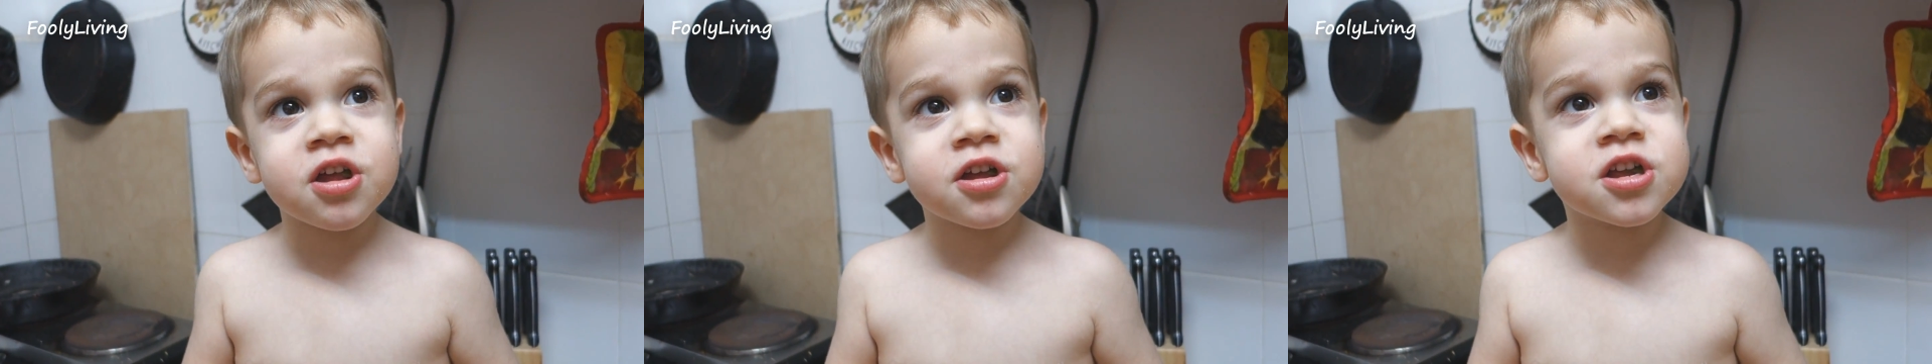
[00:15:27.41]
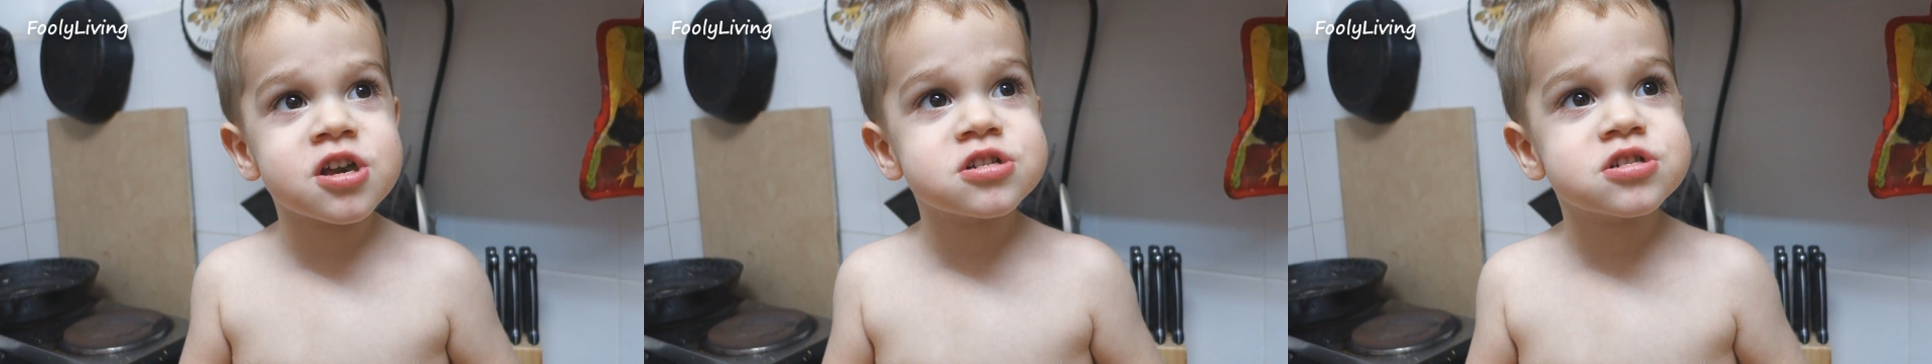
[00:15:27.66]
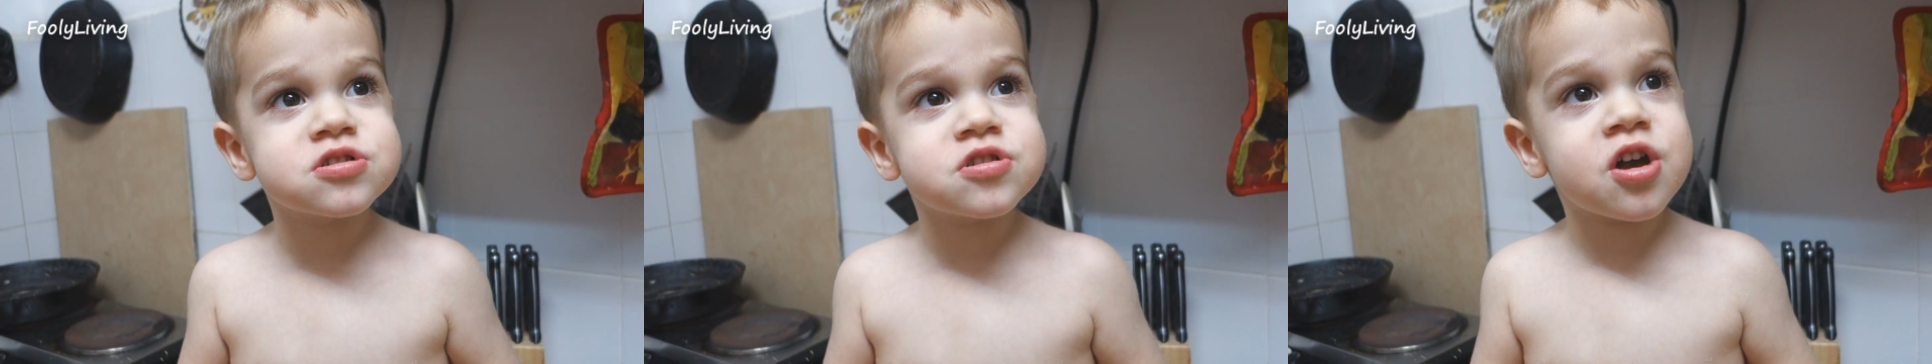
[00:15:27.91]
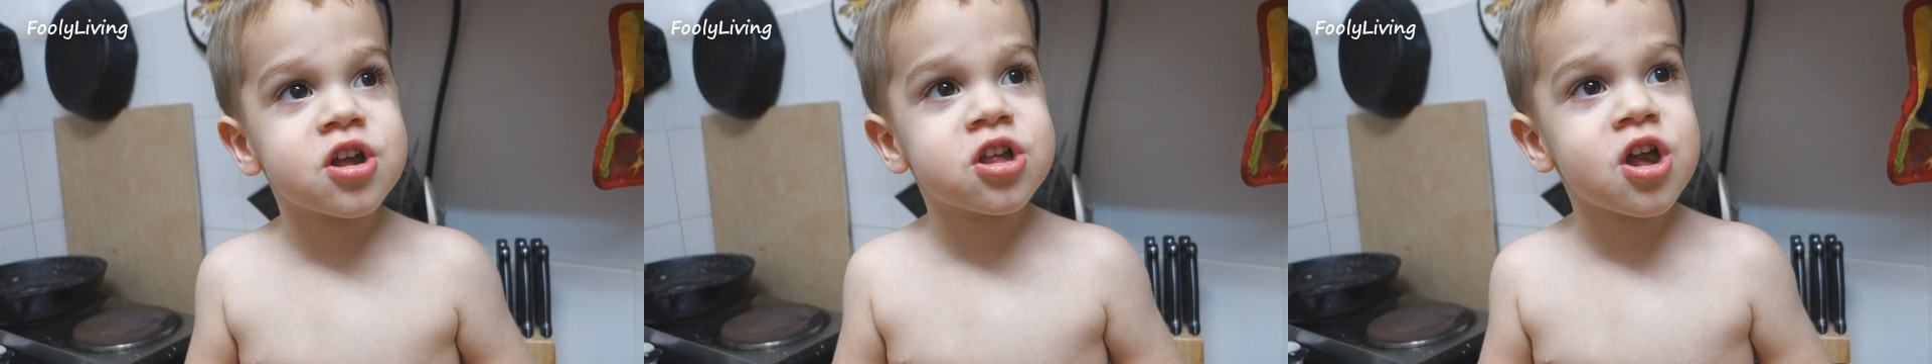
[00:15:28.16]

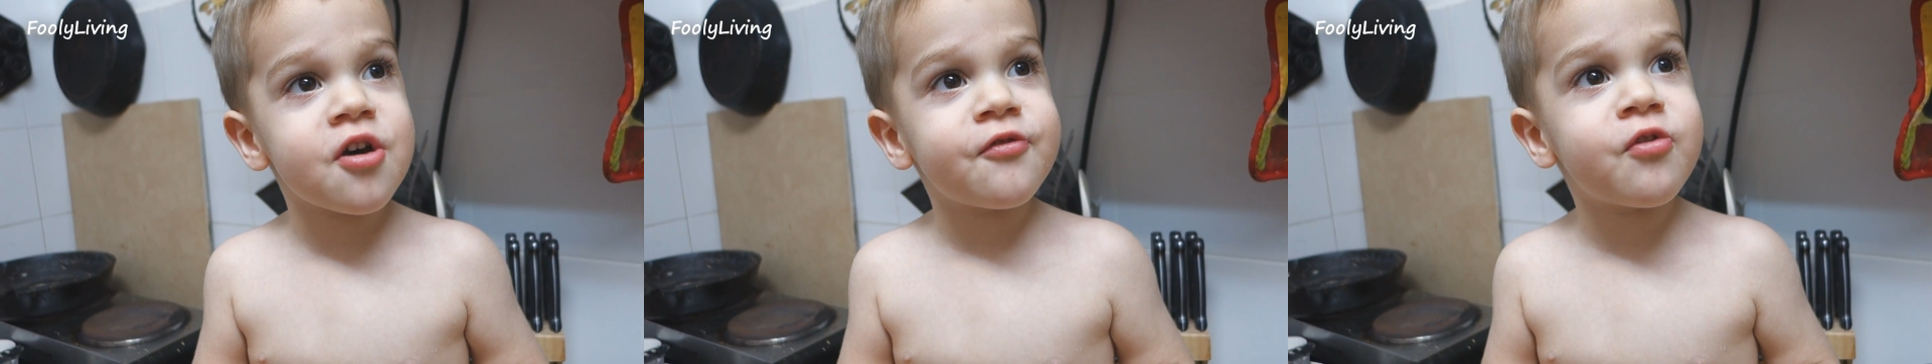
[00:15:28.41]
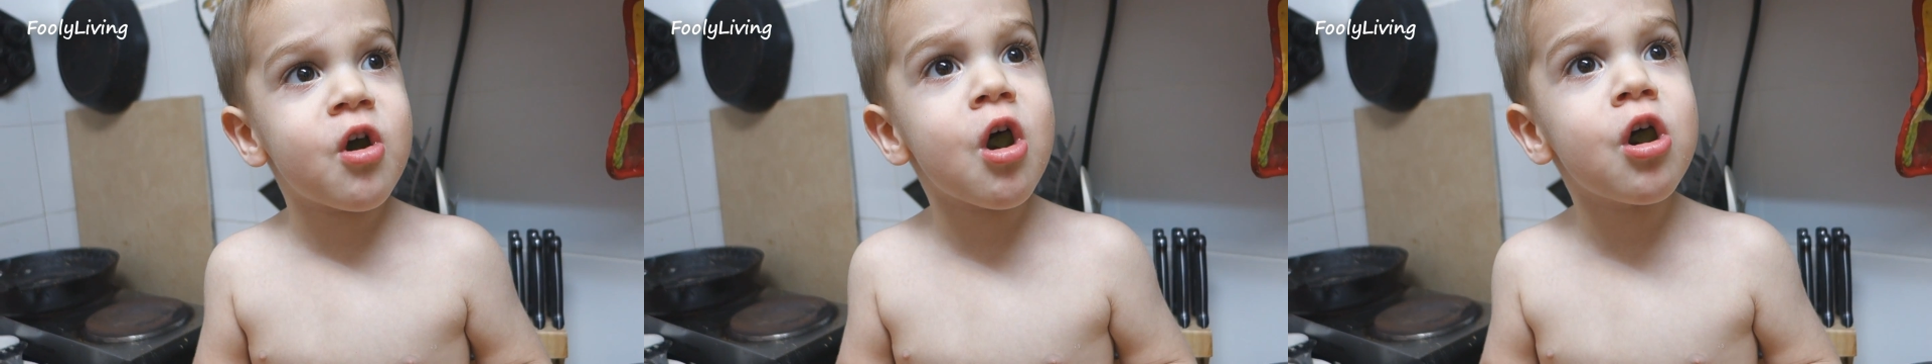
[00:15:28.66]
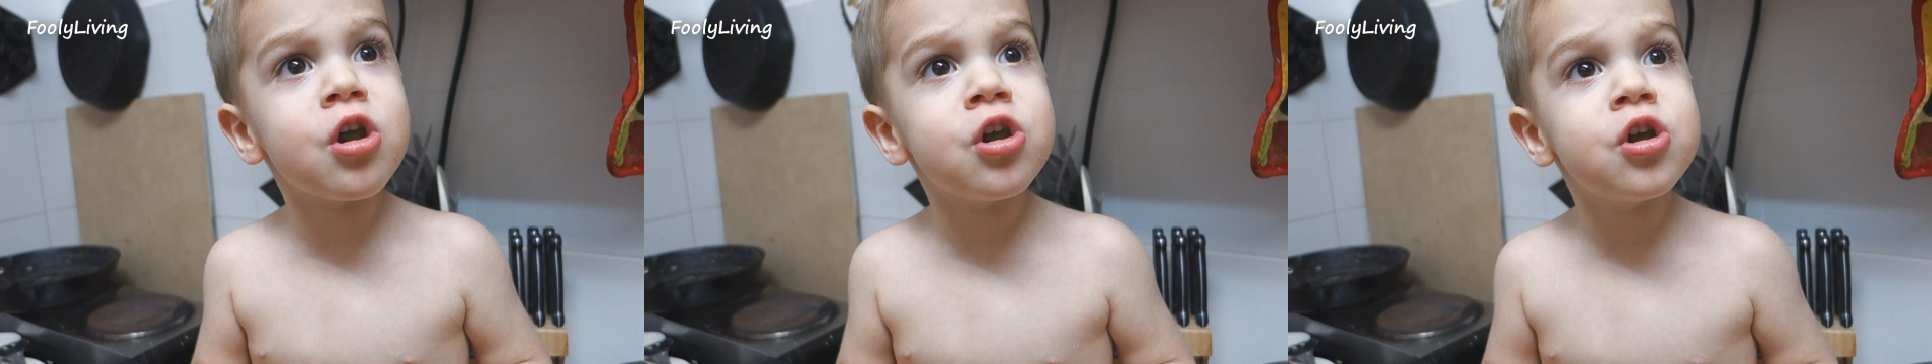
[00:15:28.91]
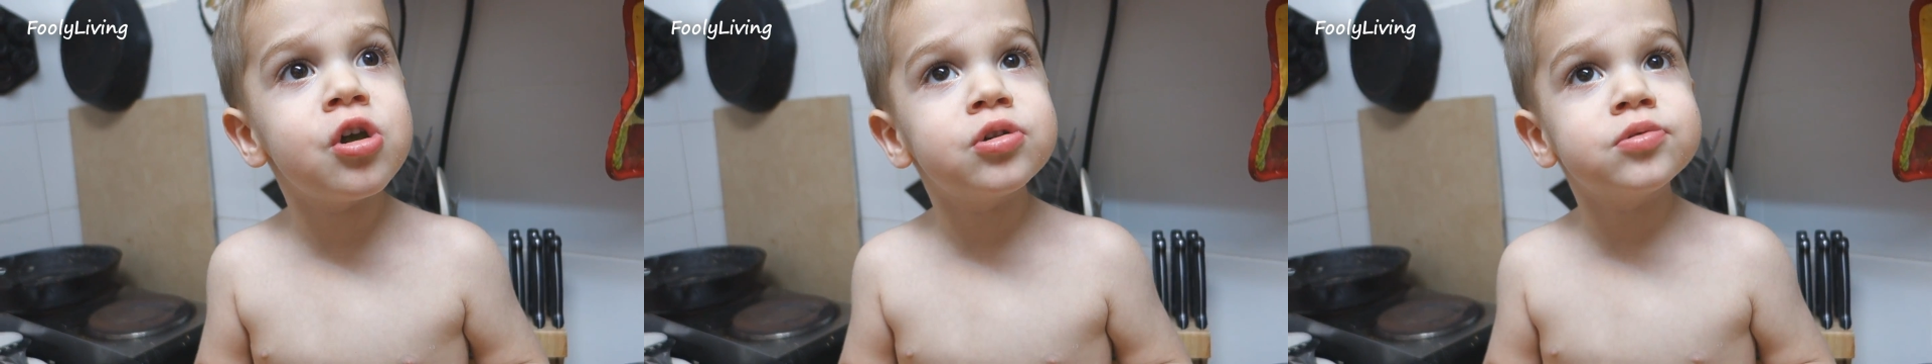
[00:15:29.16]
I so far.
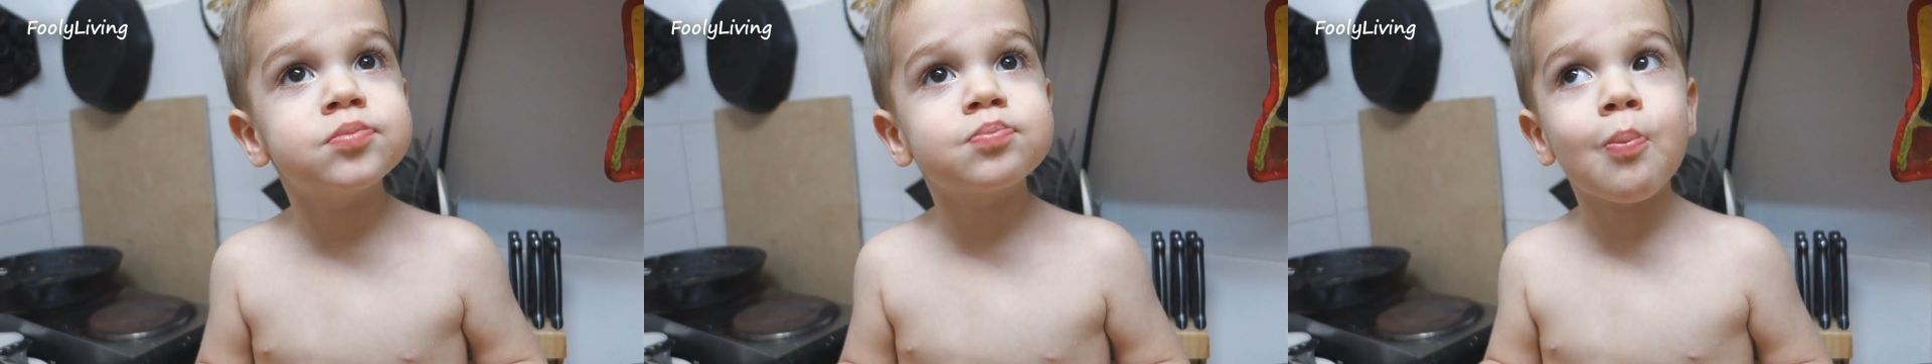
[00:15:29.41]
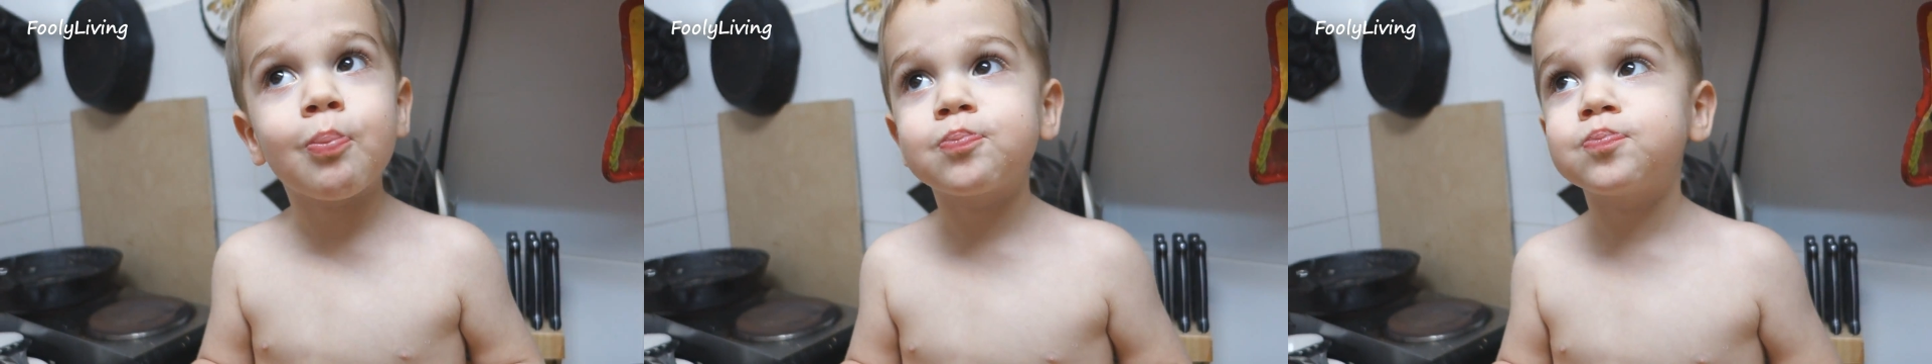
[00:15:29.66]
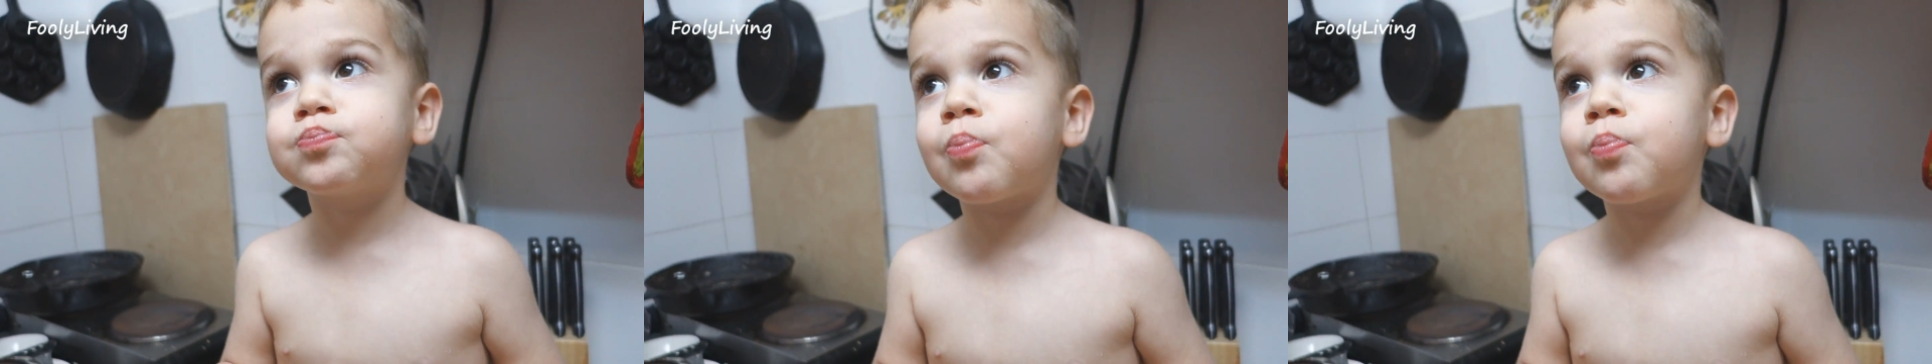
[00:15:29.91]
Oh.